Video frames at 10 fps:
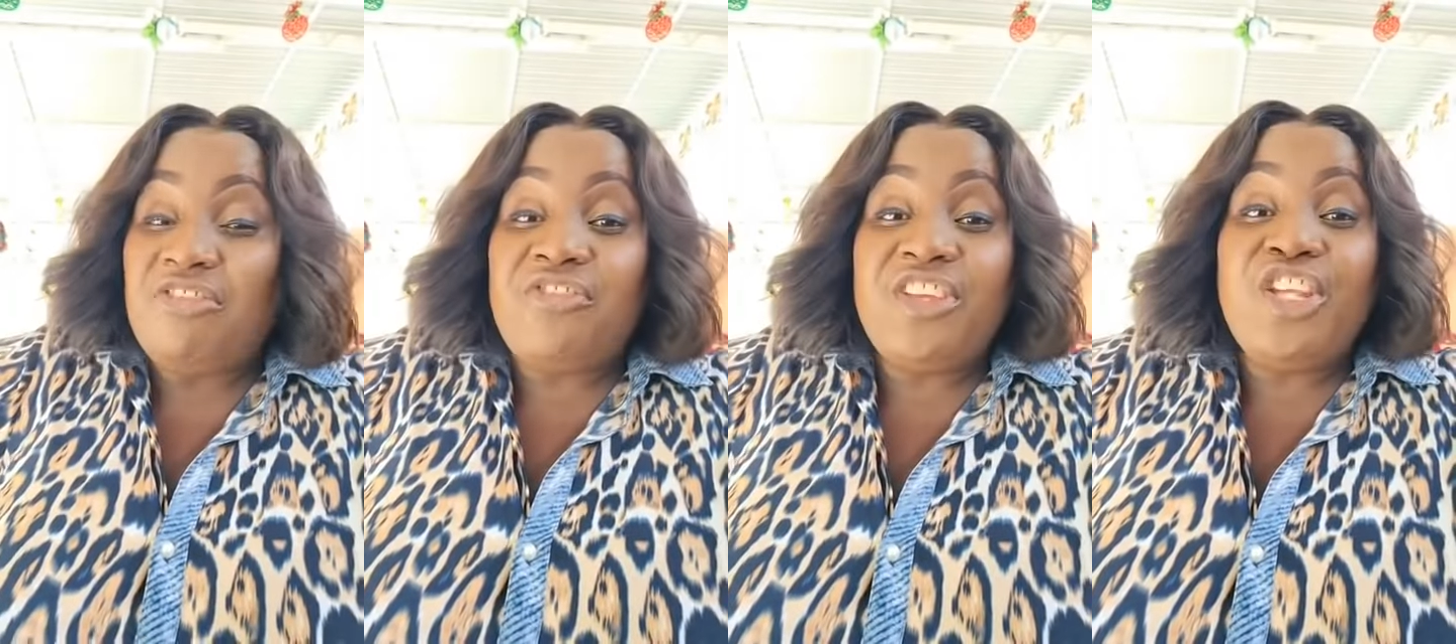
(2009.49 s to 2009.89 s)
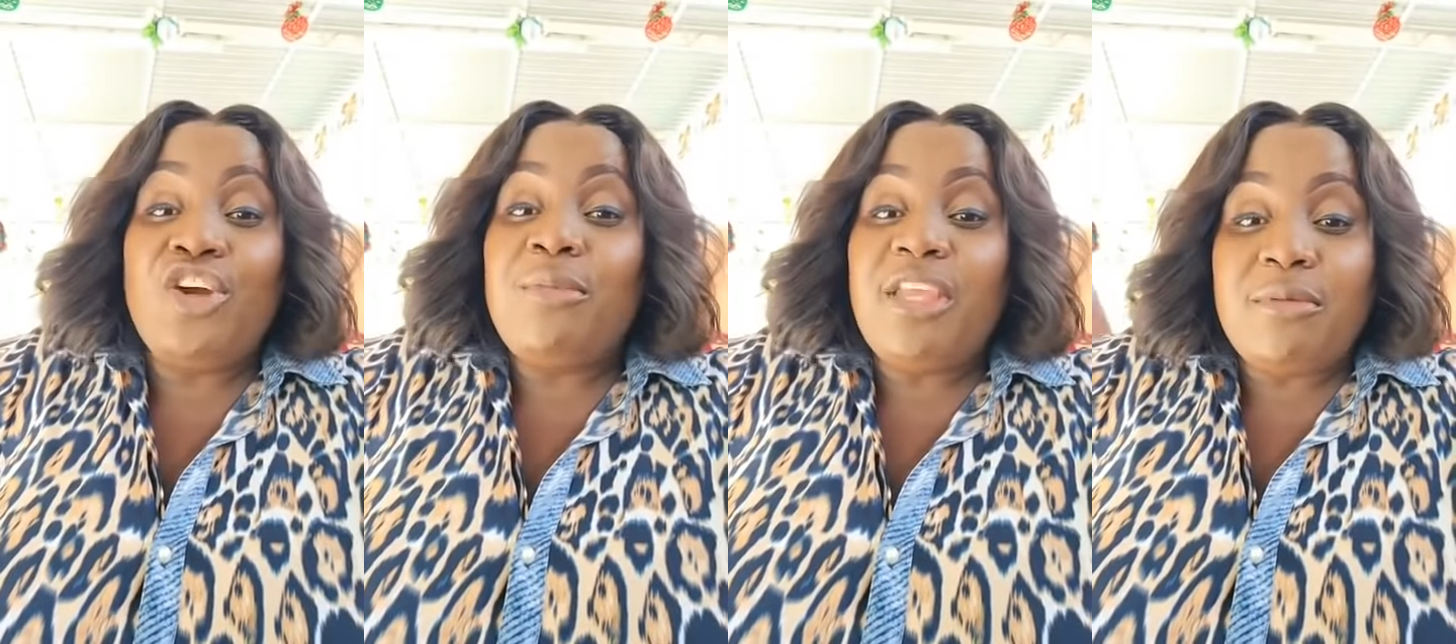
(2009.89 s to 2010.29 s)

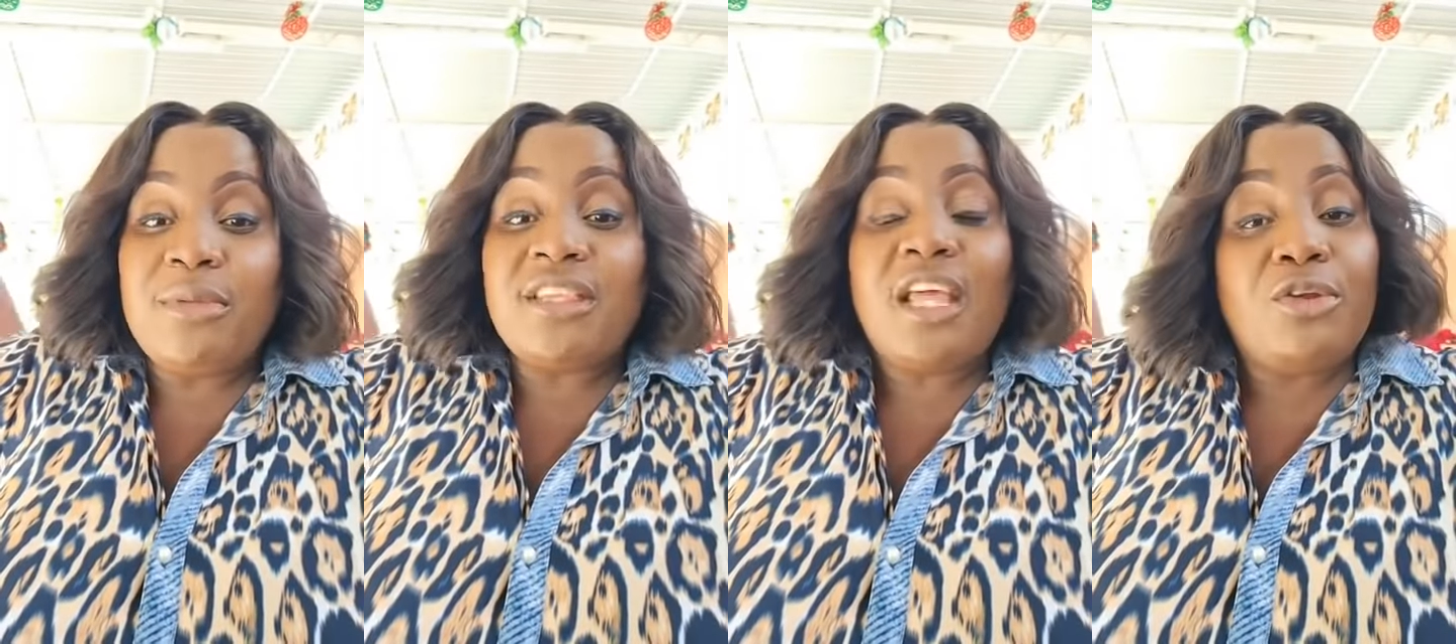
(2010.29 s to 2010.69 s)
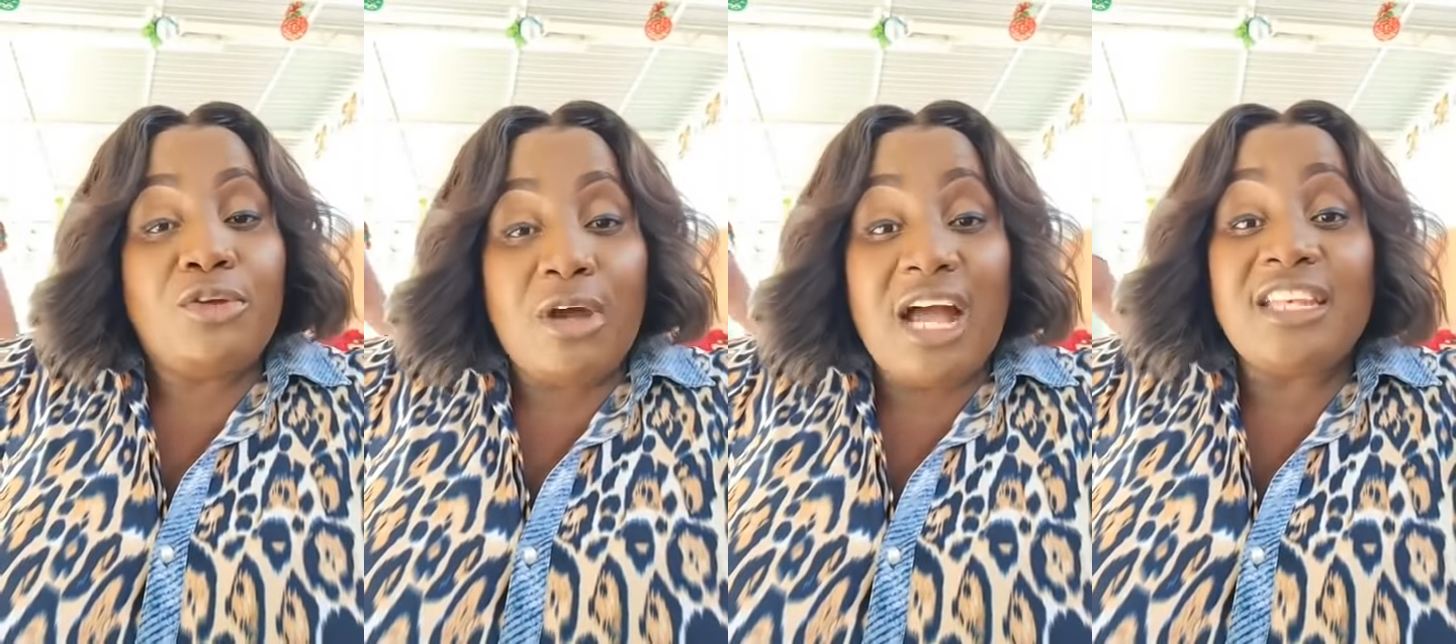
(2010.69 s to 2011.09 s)
Video me, me tell
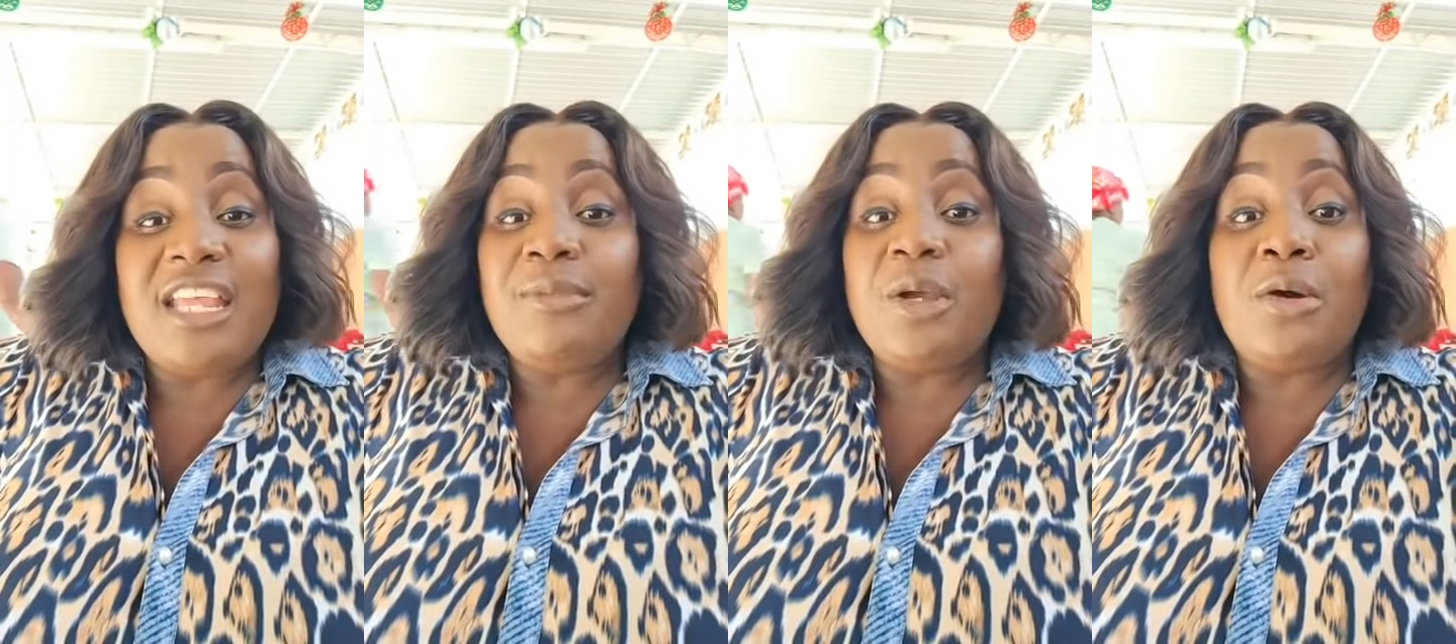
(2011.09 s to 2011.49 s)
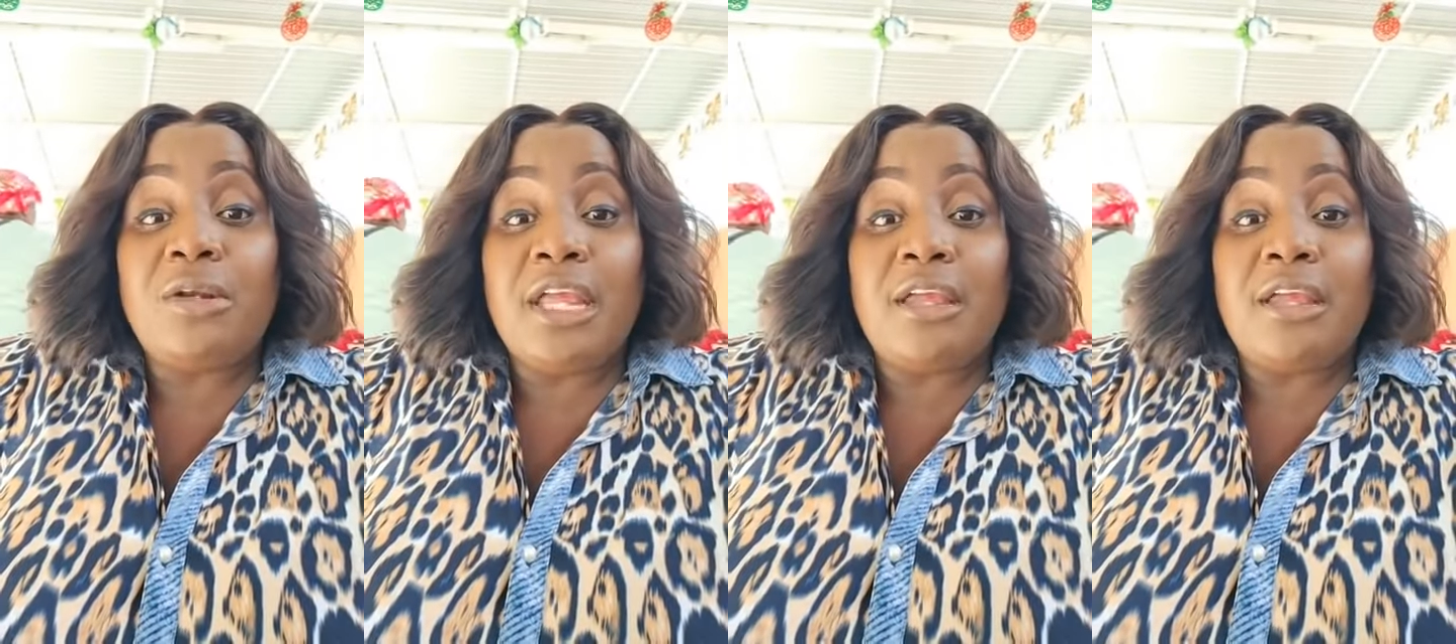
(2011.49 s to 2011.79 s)
you no, all them they out